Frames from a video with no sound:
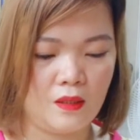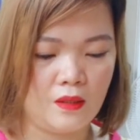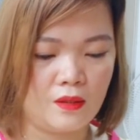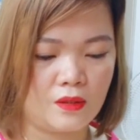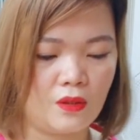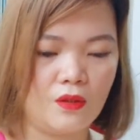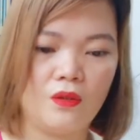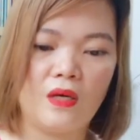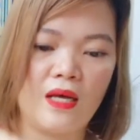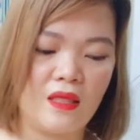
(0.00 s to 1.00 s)
So
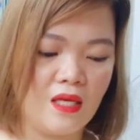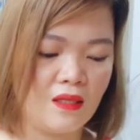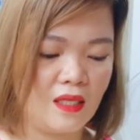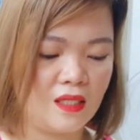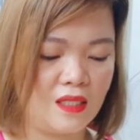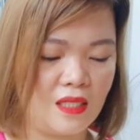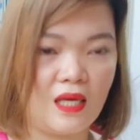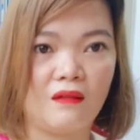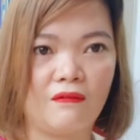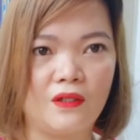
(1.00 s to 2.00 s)
I think that's
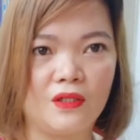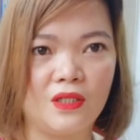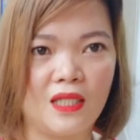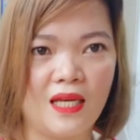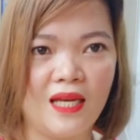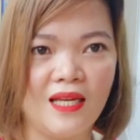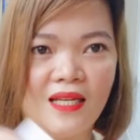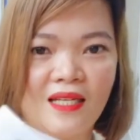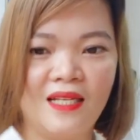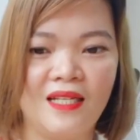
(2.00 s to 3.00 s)
it for today.
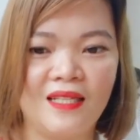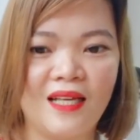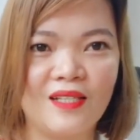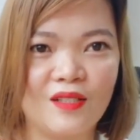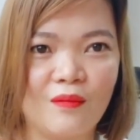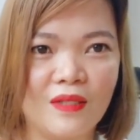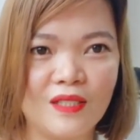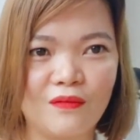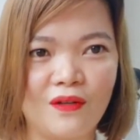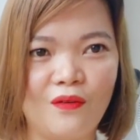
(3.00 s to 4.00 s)
Thank you so much
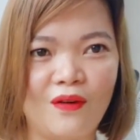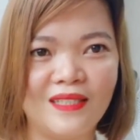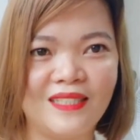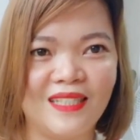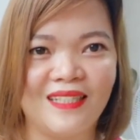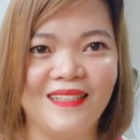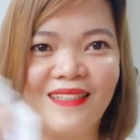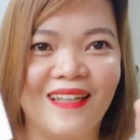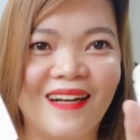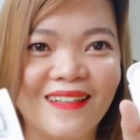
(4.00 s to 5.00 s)
for watching.
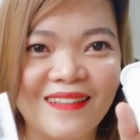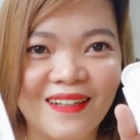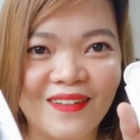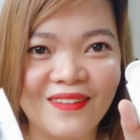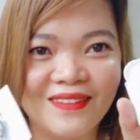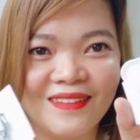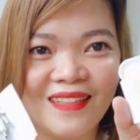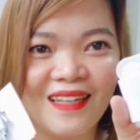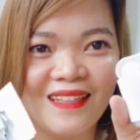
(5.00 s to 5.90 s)
Here you go. Thank